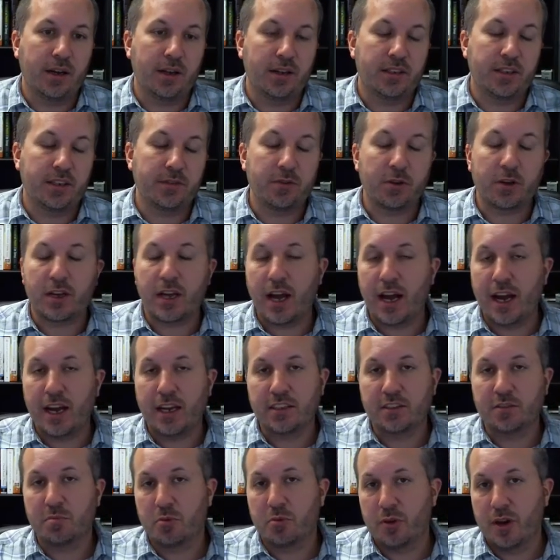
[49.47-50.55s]
different kinds
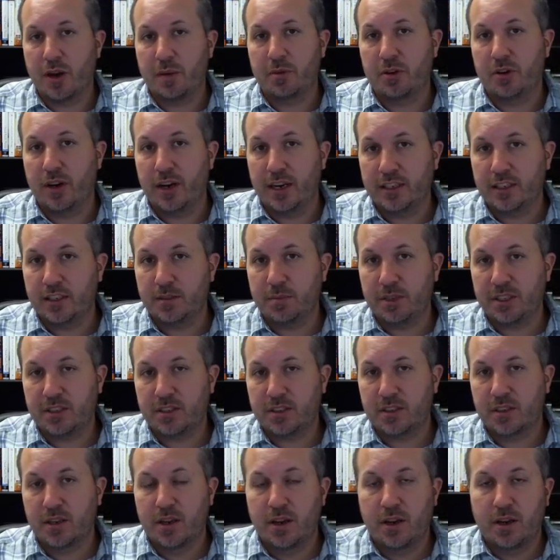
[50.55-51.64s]
of parameter
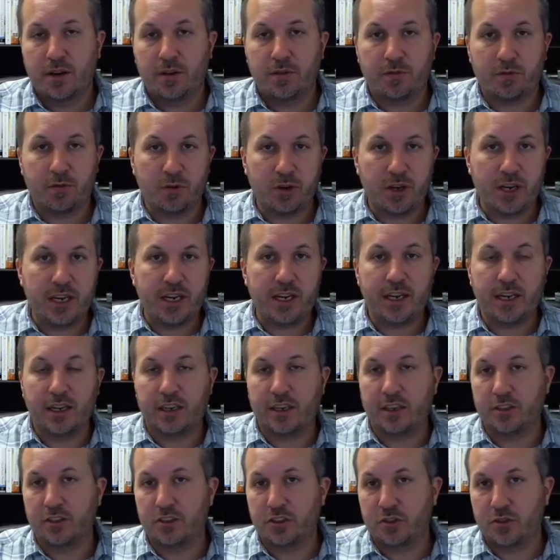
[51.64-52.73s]
estimates, free and
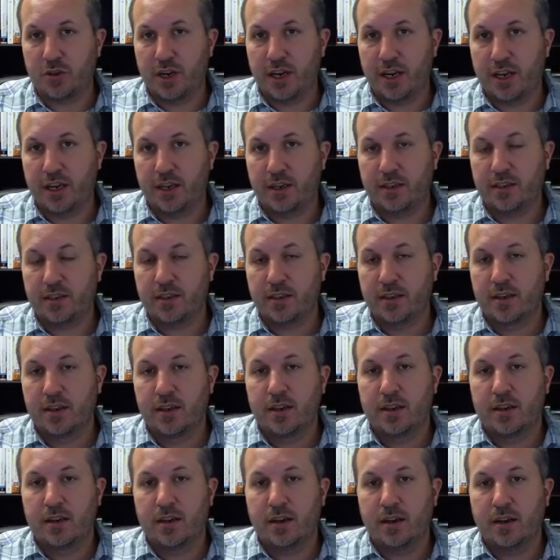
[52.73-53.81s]
constrained,
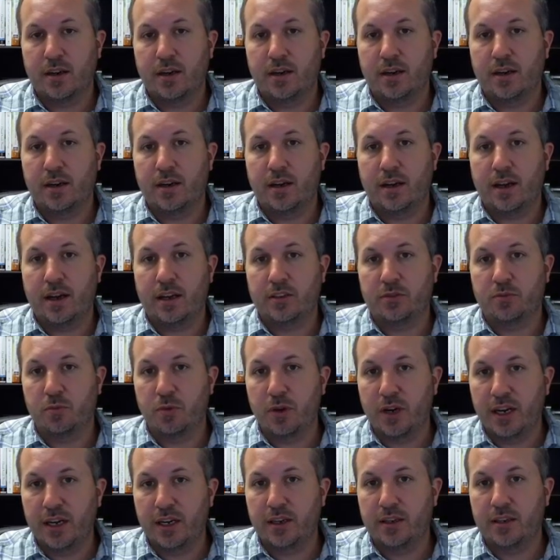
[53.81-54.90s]
as
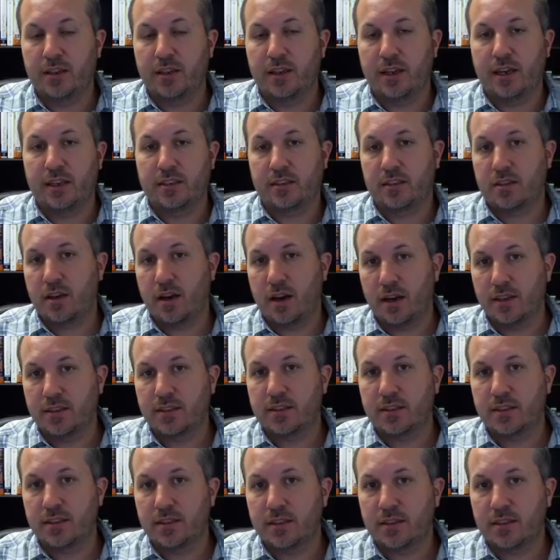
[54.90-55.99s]
well as
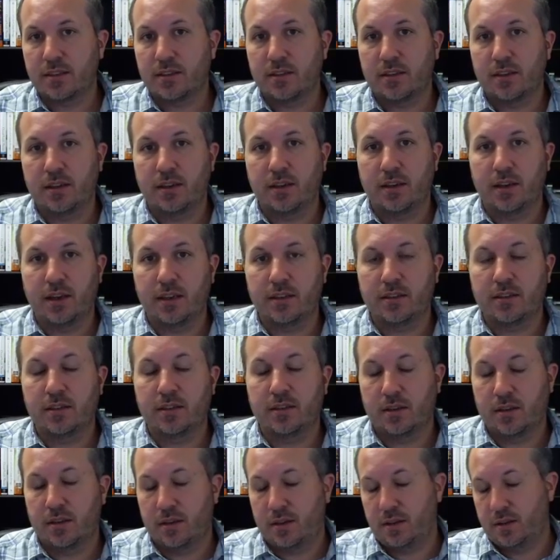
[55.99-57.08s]
constant
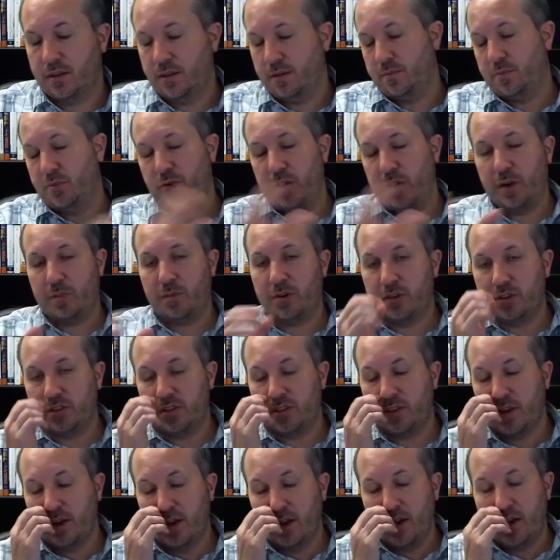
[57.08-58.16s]
parameters
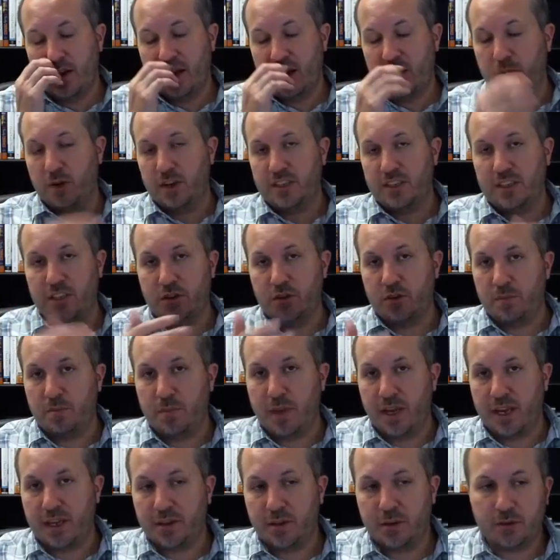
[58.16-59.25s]
and ways that you can
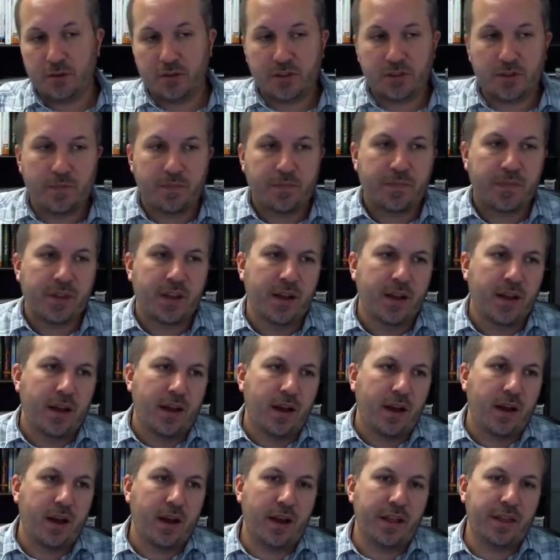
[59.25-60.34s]
make those.
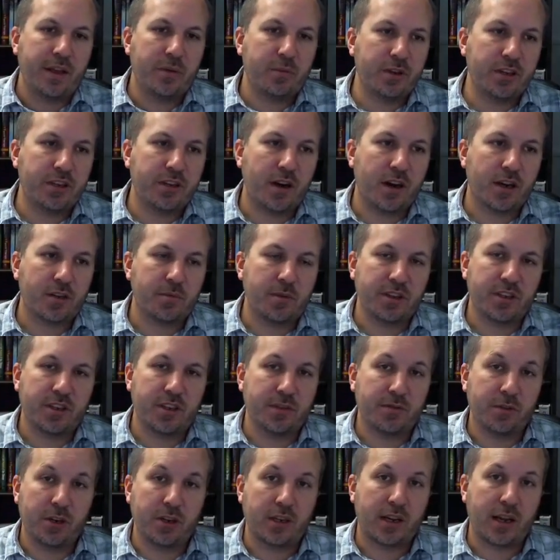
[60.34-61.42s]
And then we talked about the
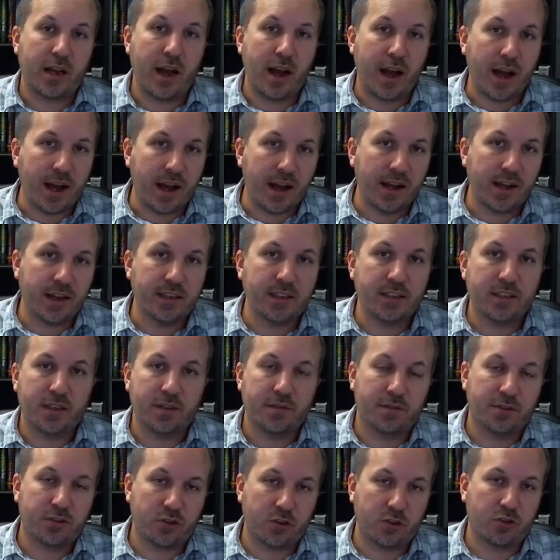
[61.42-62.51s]
different kinds of
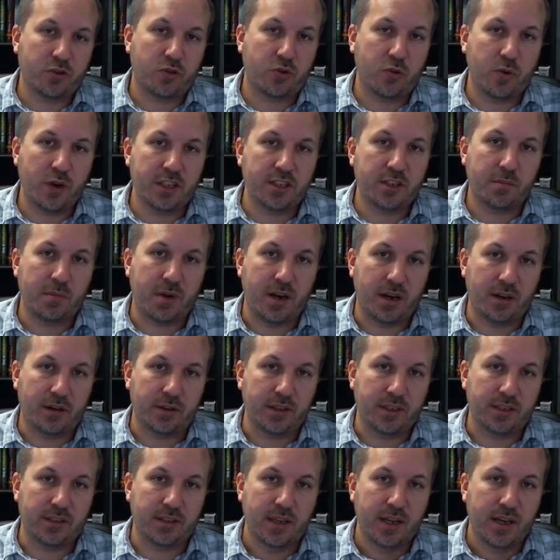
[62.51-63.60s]
structural equation
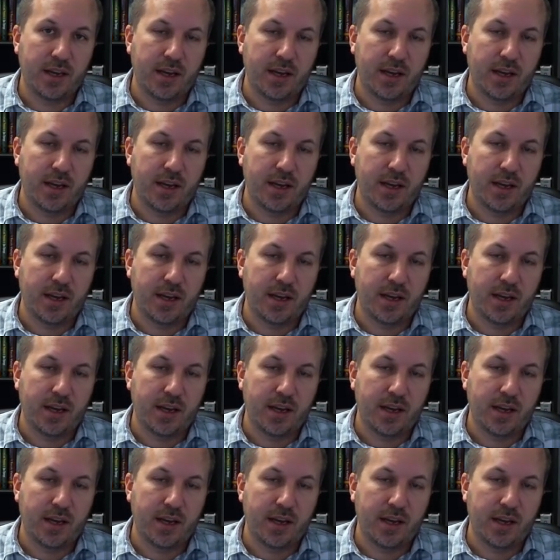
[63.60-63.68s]
modelings